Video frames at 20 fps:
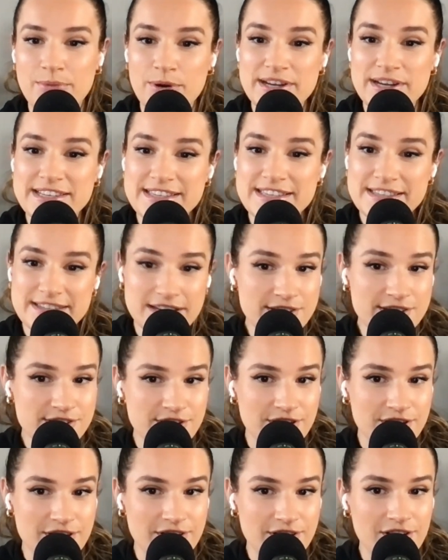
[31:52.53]
boy's
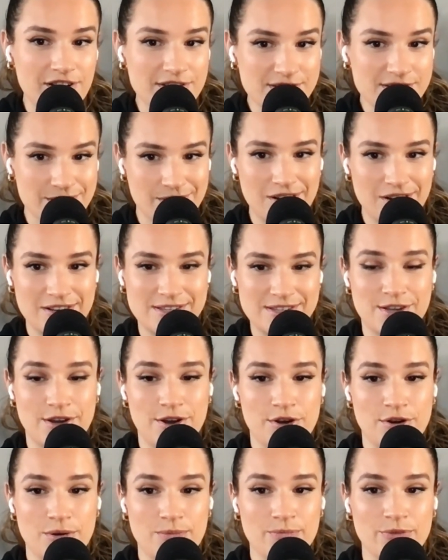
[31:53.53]
sister also haunts the
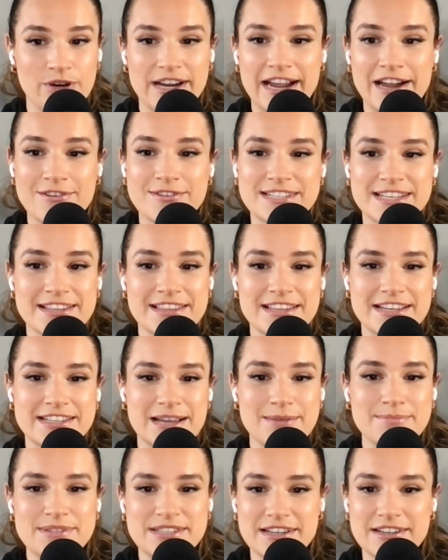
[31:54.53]
home, recounting the
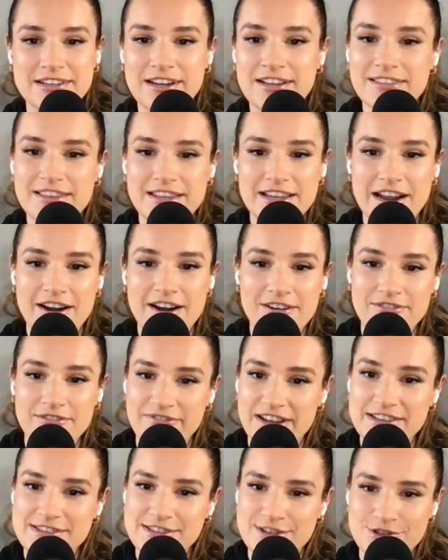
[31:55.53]
attempt to cut the iron
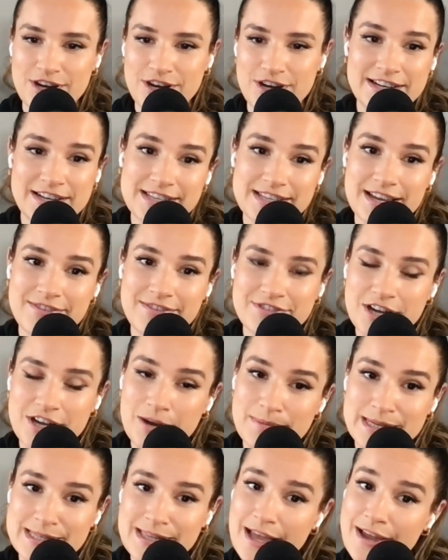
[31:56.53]
fence and try to save
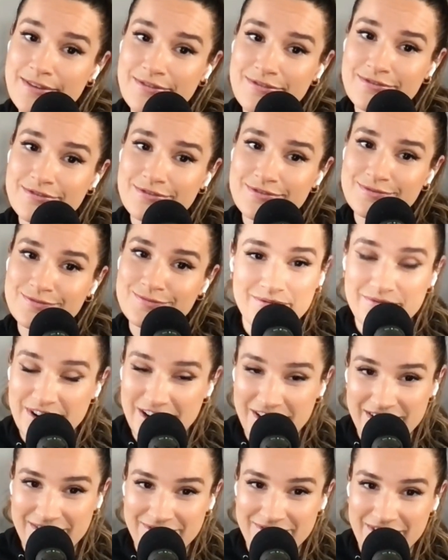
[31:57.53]
Tommy's life.
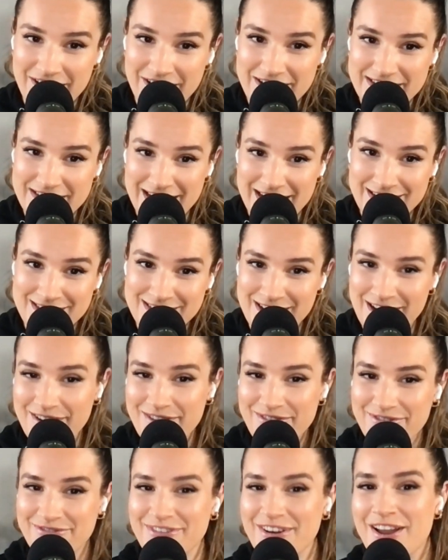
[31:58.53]
Very, very sad
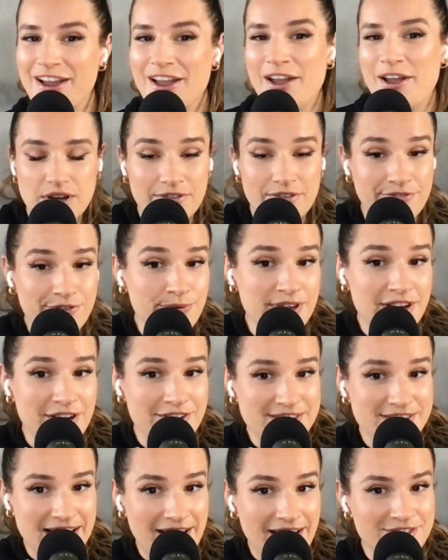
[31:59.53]
stuff. A few
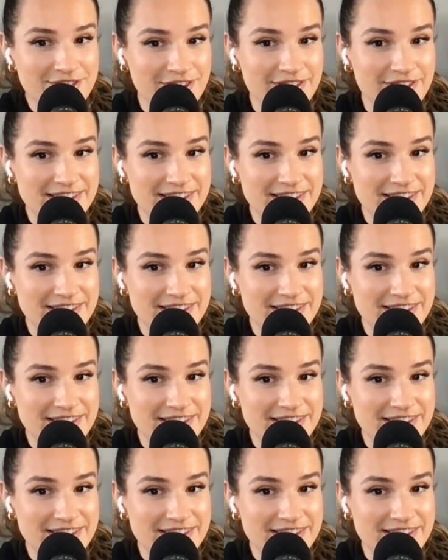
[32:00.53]
years after